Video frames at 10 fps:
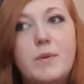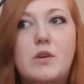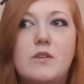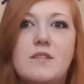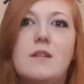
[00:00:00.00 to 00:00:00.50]

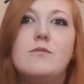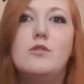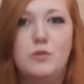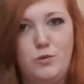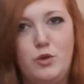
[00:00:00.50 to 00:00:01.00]
because I
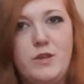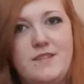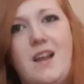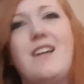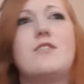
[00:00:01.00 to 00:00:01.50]
knew who this
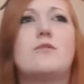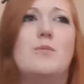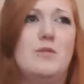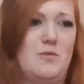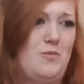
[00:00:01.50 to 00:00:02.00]
character
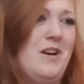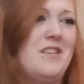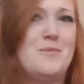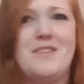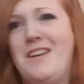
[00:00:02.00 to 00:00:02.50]
was and why
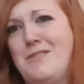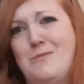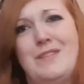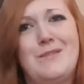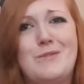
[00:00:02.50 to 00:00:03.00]
they were there and
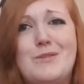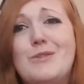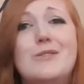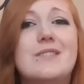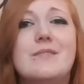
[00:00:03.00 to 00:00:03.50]
what they were
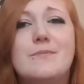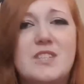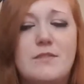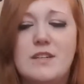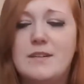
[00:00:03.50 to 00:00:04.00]
doing and
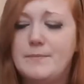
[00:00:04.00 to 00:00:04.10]
stuff like